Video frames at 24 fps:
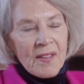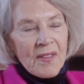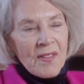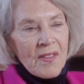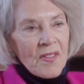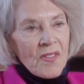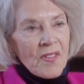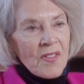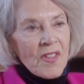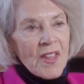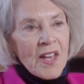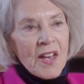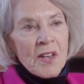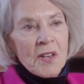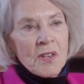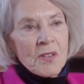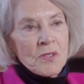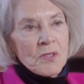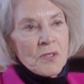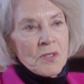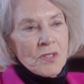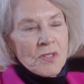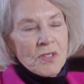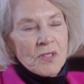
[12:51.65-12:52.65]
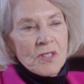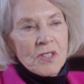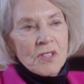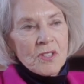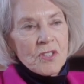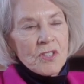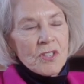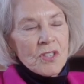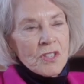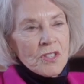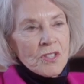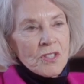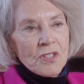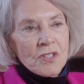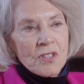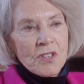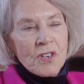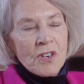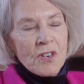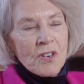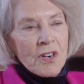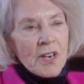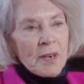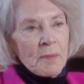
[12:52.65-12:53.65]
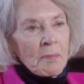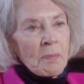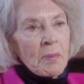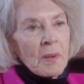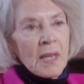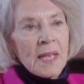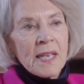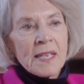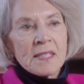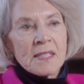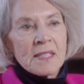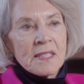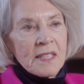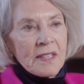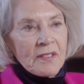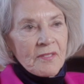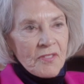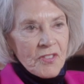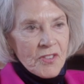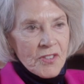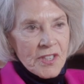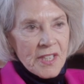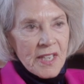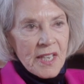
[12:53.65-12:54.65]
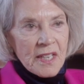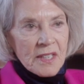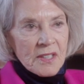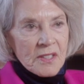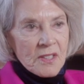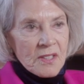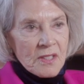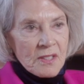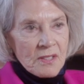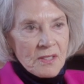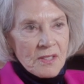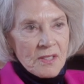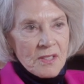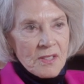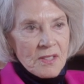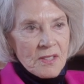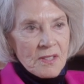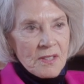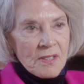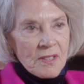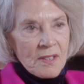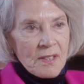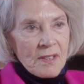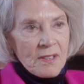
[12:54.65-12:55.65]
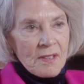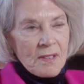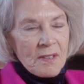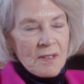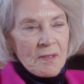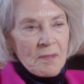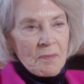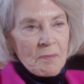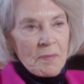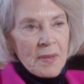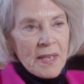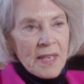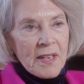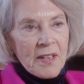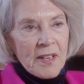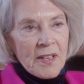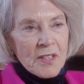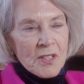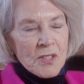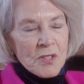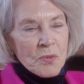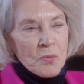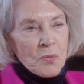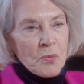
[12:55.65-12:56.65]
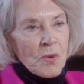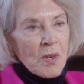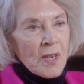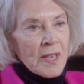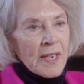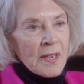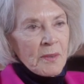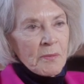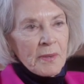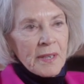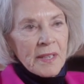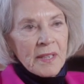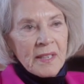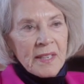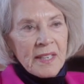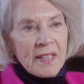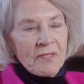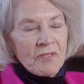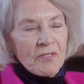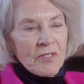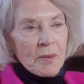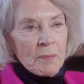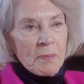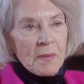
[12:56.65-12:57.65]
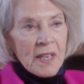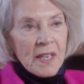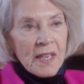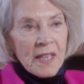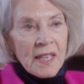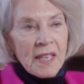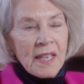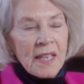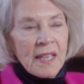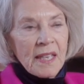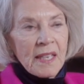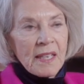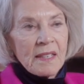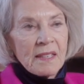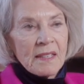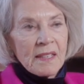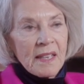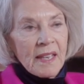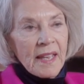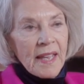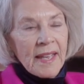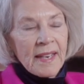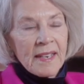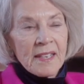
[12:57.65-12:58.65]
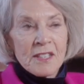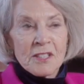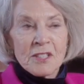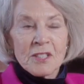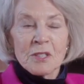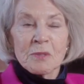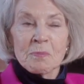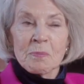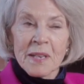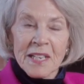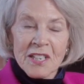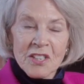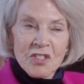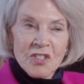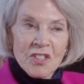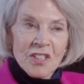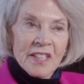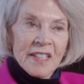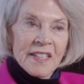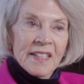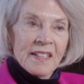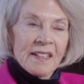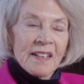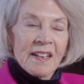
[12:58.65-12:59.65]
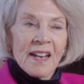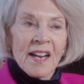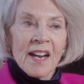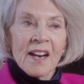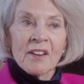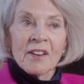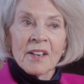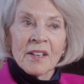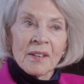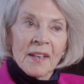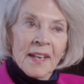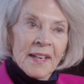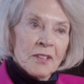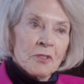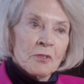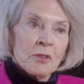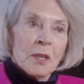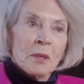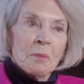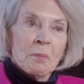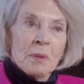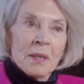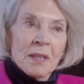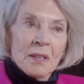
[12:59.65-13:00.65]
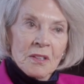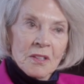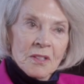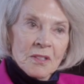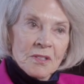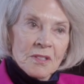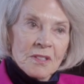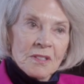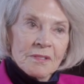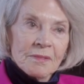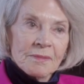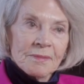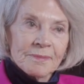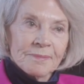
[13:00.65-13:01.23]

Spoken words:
those just are a blessing for Texans, because what a relief from the heat, and especially our electric bills.